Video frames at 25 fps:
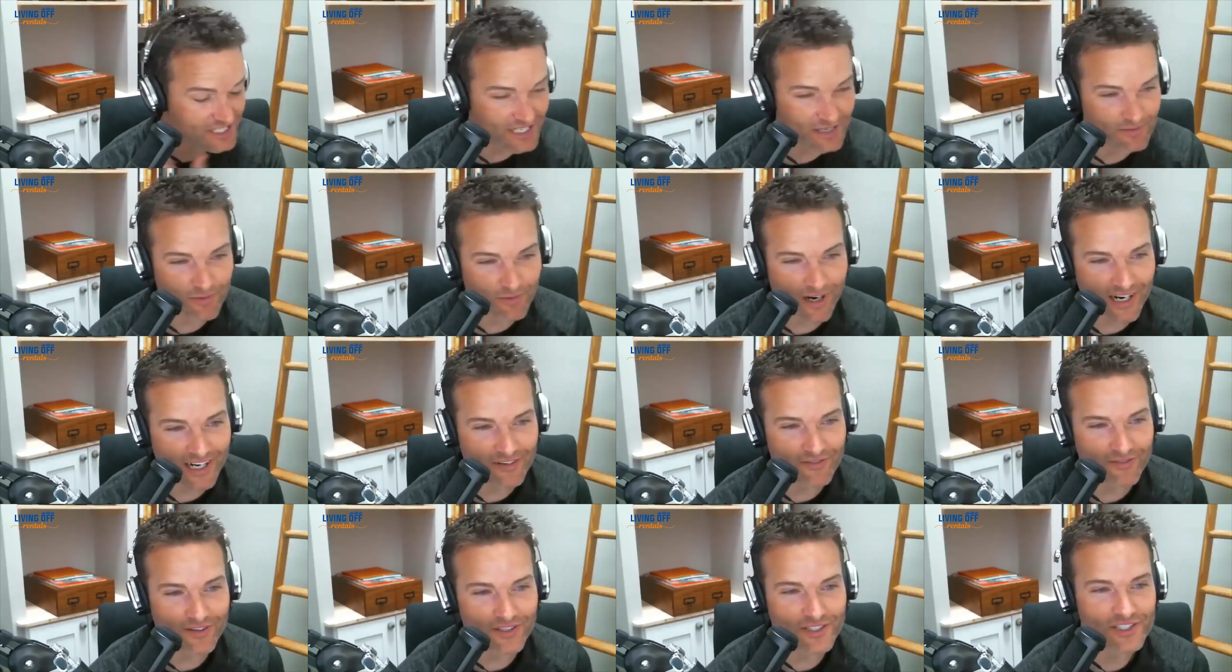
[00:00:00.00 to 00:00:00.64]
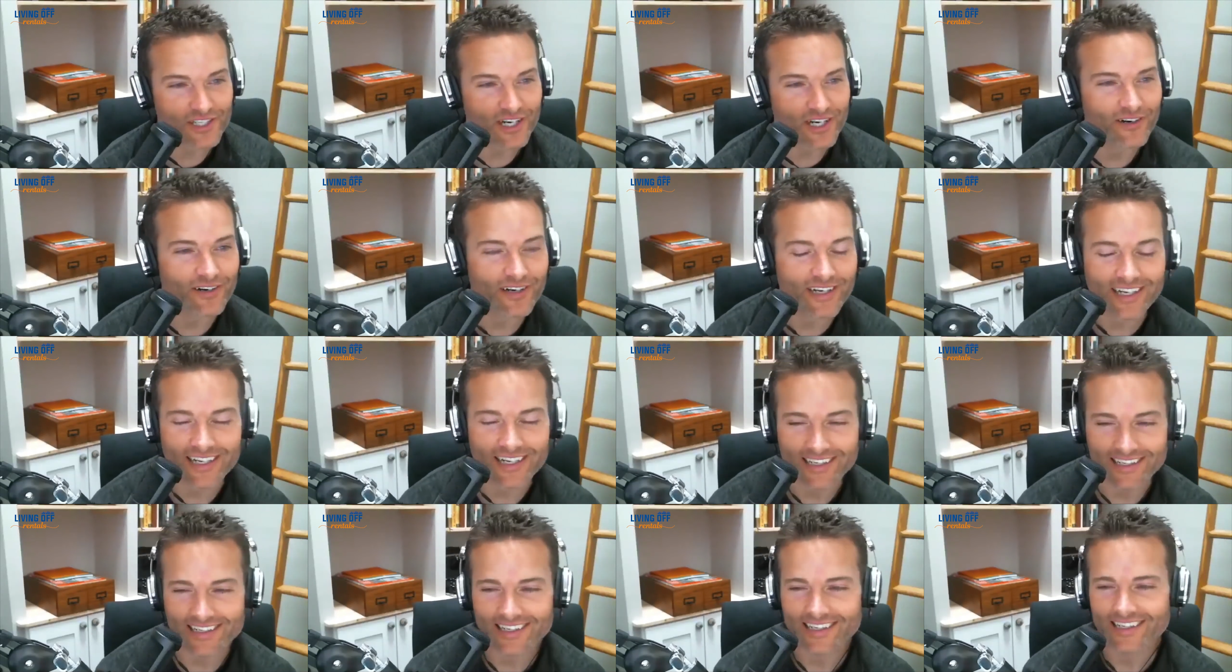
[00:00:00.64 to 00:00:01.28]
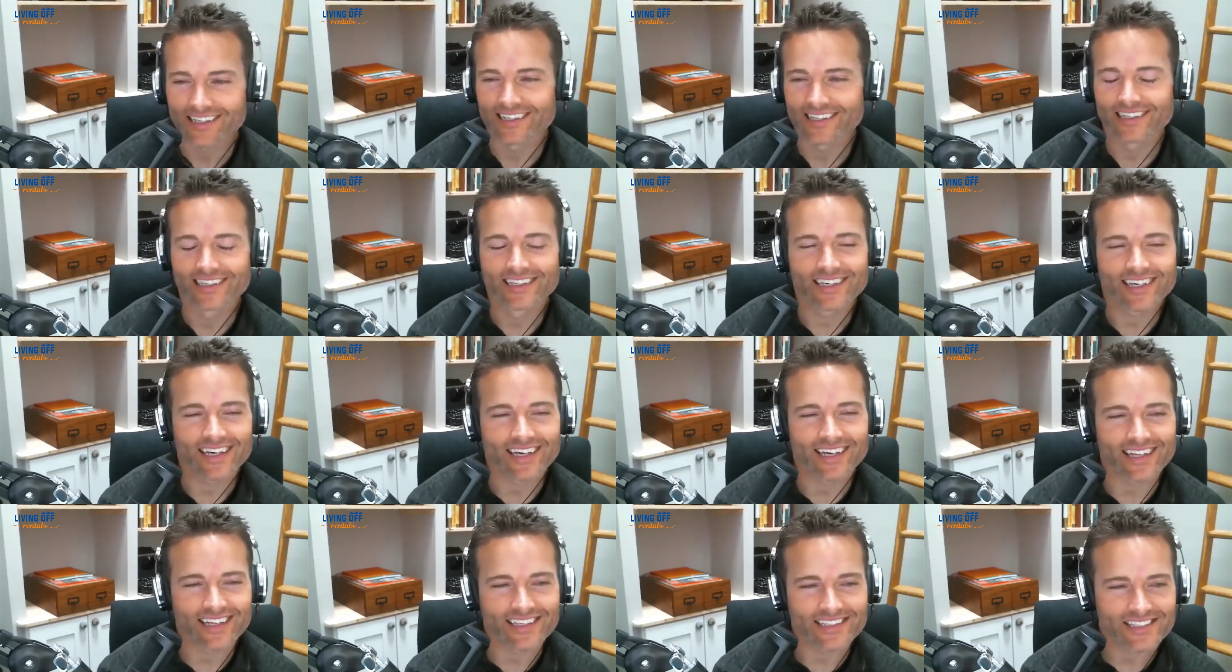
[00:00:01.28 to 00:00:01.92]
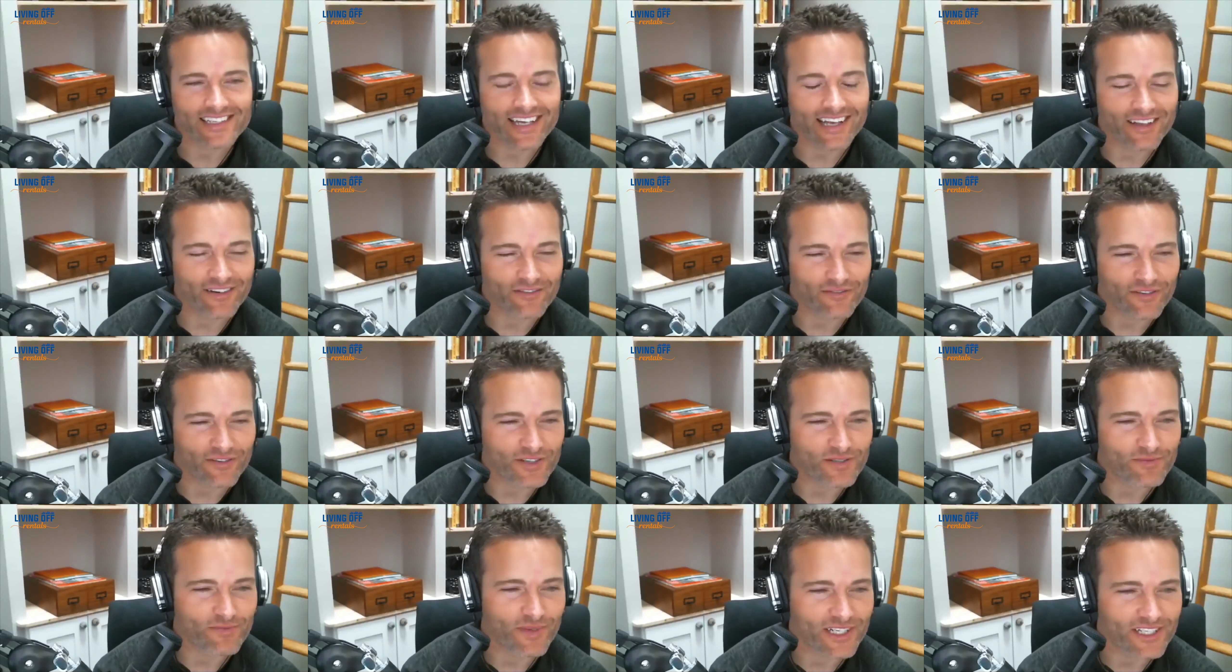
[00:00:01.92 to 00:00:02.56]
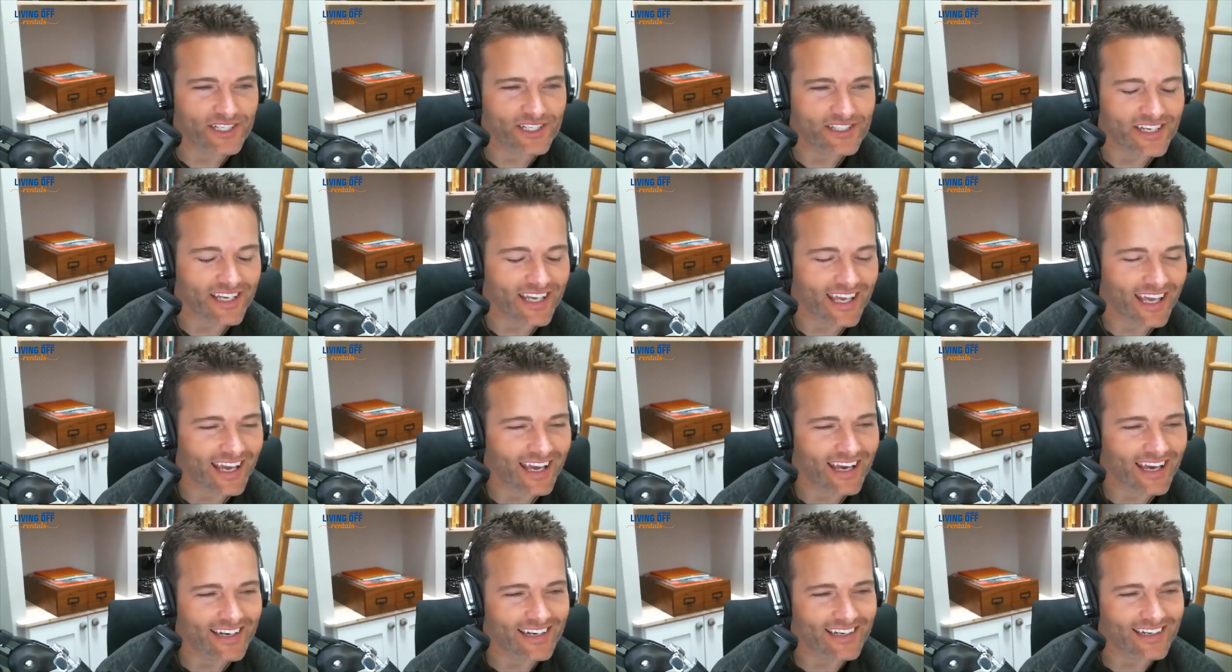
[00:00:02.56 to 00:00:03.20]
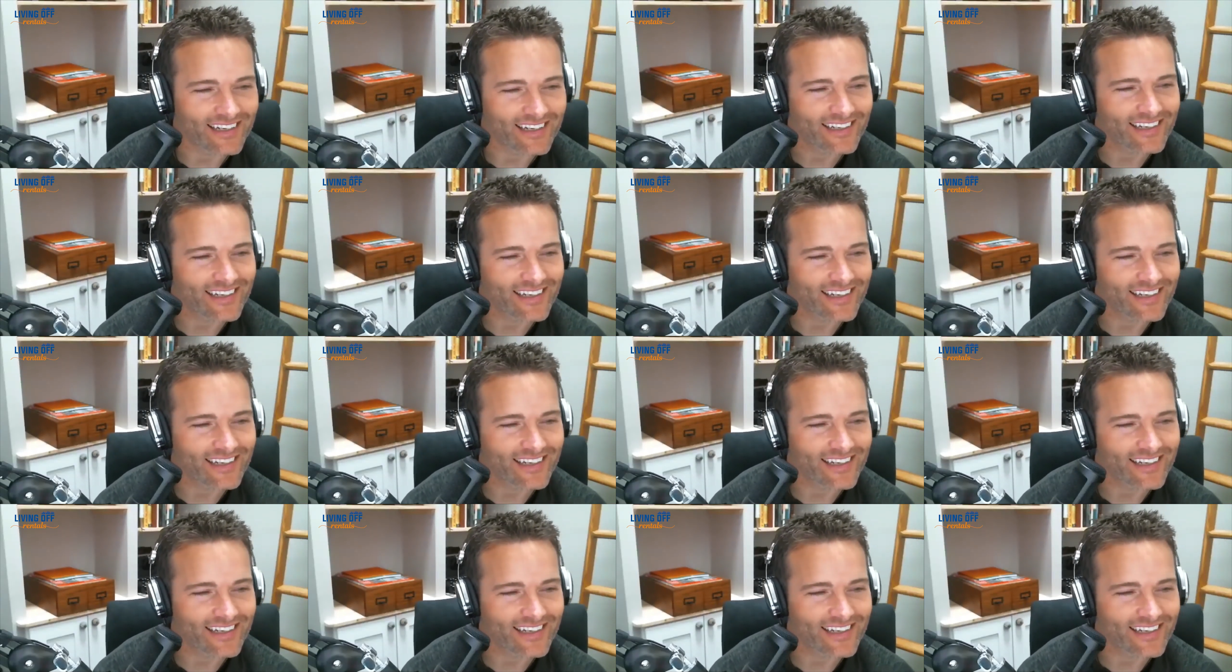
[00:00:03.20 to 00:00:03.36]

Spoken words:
that sheep ready for showing and sell it for as much as you can.